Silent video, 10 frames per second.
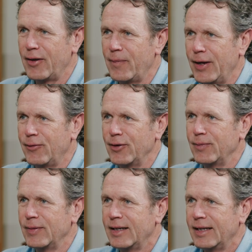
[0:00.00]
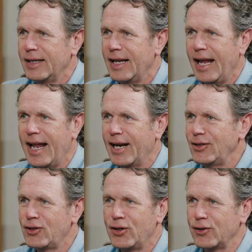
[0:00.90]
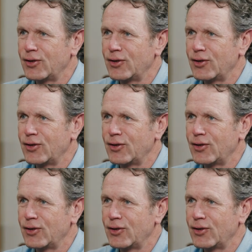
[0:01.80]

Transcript: of the bedroom. And I just took